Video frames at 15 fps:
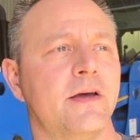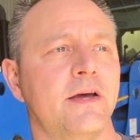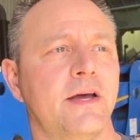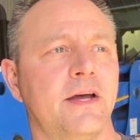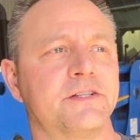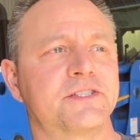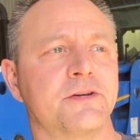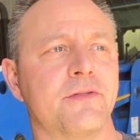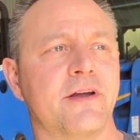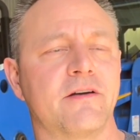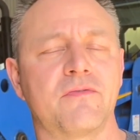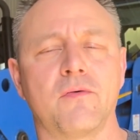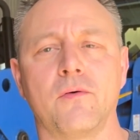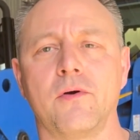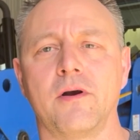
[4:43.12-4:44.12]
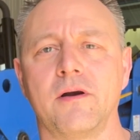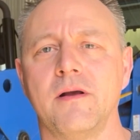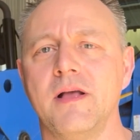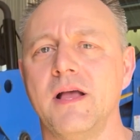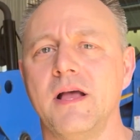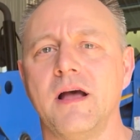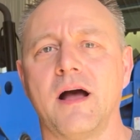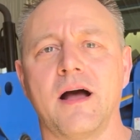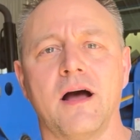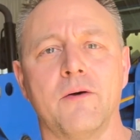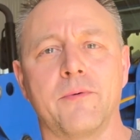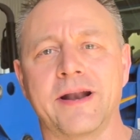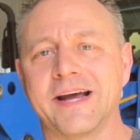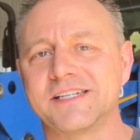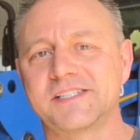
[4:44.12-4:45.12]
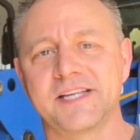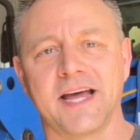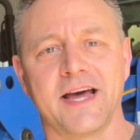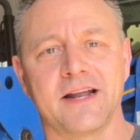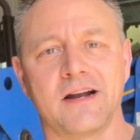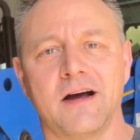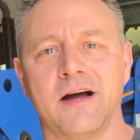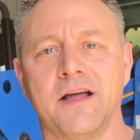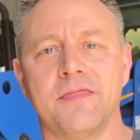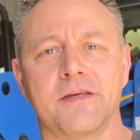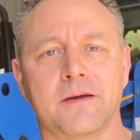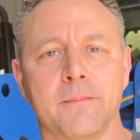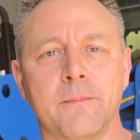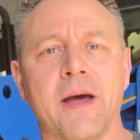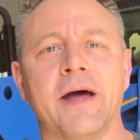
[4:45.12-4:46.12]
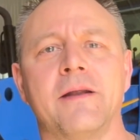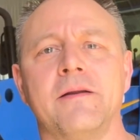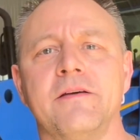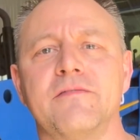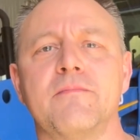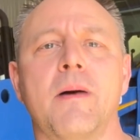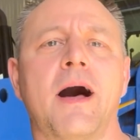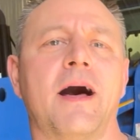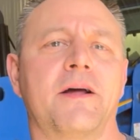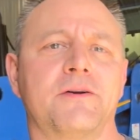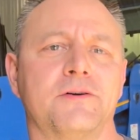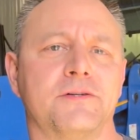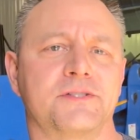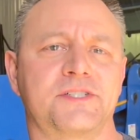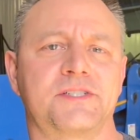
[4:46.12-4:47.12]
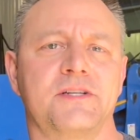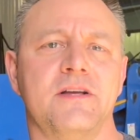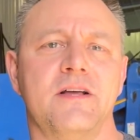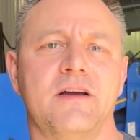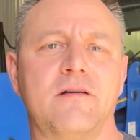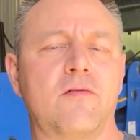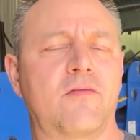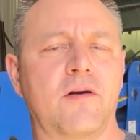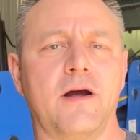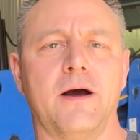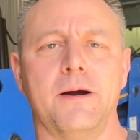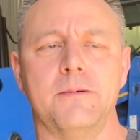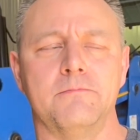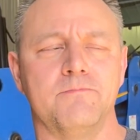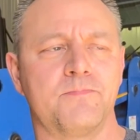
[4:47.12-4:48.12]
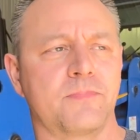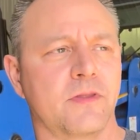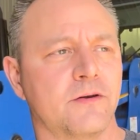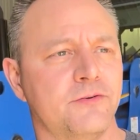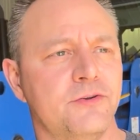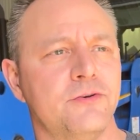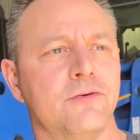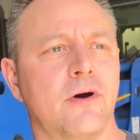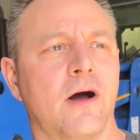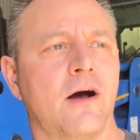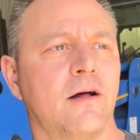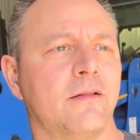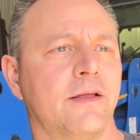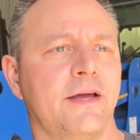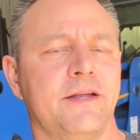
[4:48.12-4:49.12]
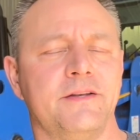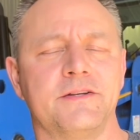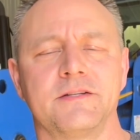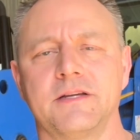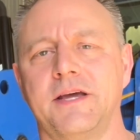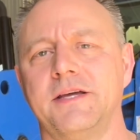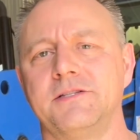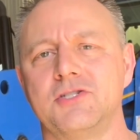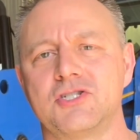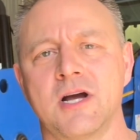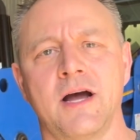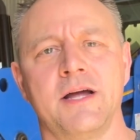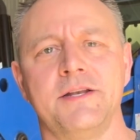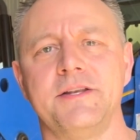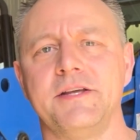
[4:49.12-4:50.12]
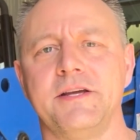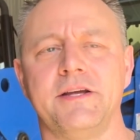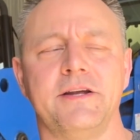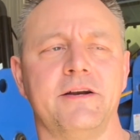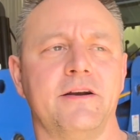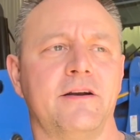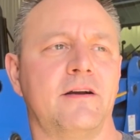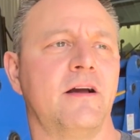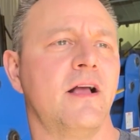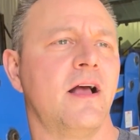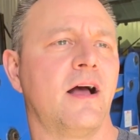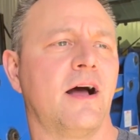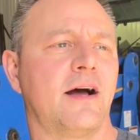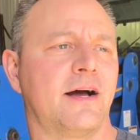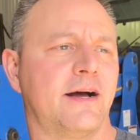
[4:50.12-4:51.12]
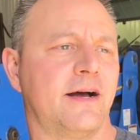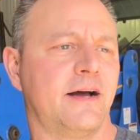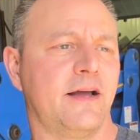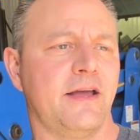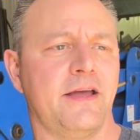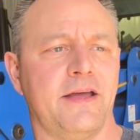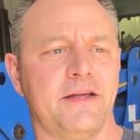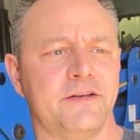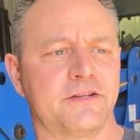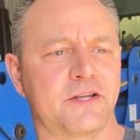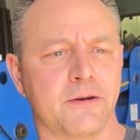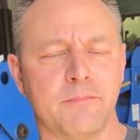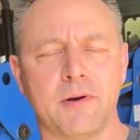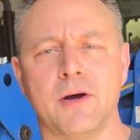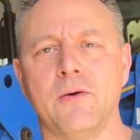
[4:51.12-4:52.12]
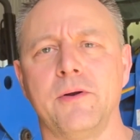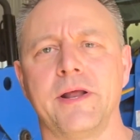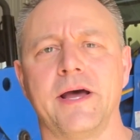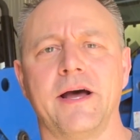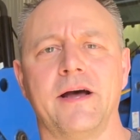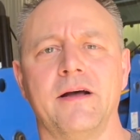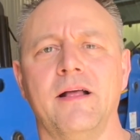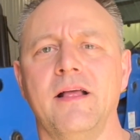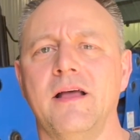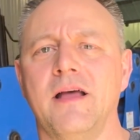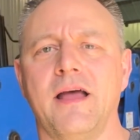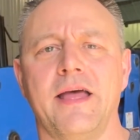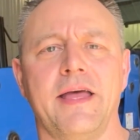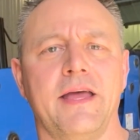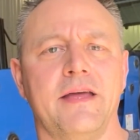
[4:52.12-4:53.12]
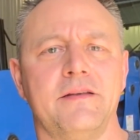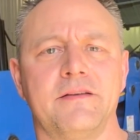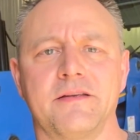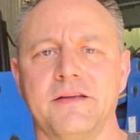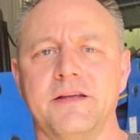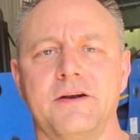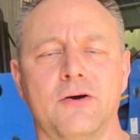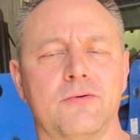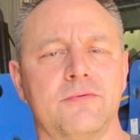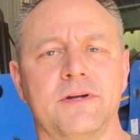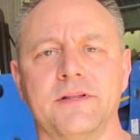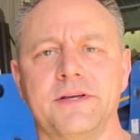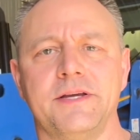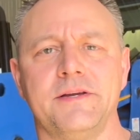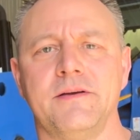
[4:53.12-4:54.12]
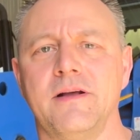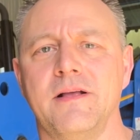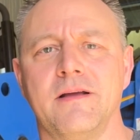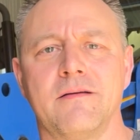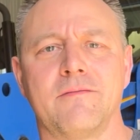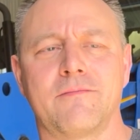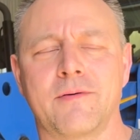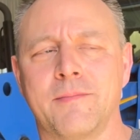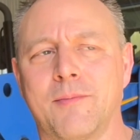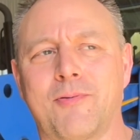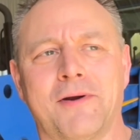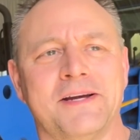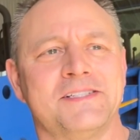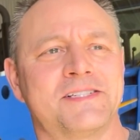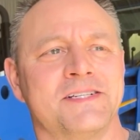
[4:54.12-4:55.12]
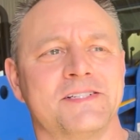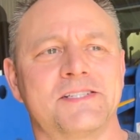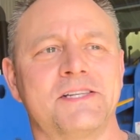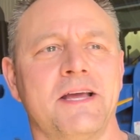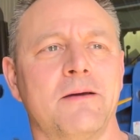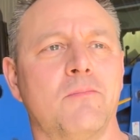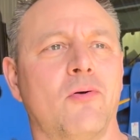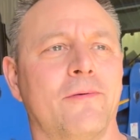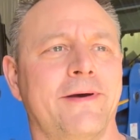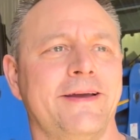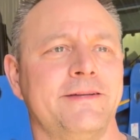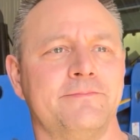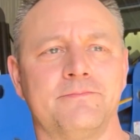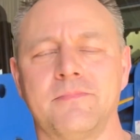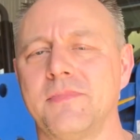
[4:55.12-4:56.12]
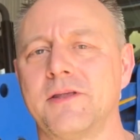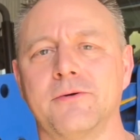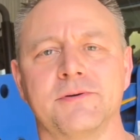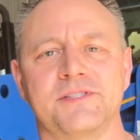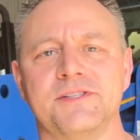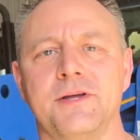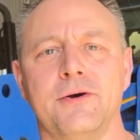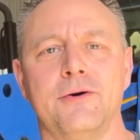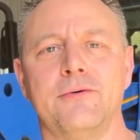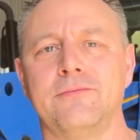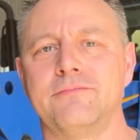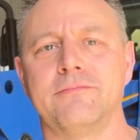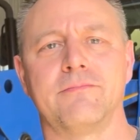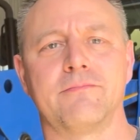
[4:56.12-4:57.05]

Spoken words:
And so therefore, when I sat on the competitive models from New Holland and John Deere and Kubota, and really from a pricing standpoint, there was no